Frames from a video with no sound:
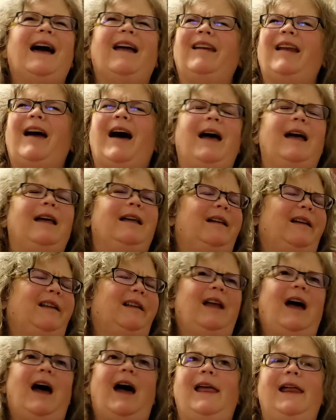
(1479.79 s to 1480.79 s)
not
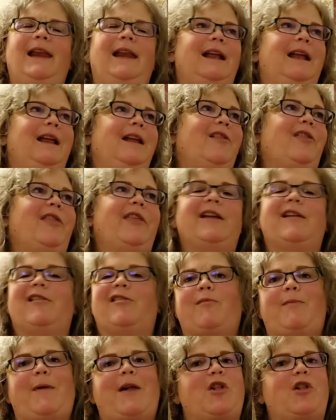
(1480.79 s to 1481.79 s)
anything
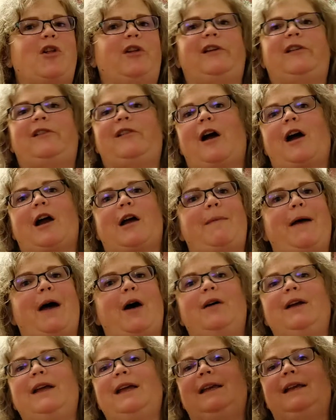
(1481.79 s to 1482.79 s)
special to talk
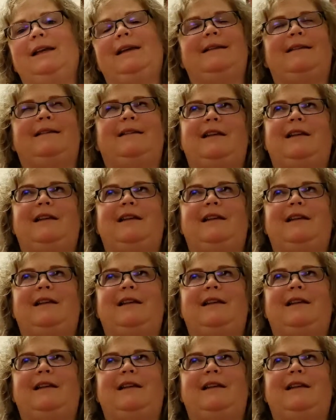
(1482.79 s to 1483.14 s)
about in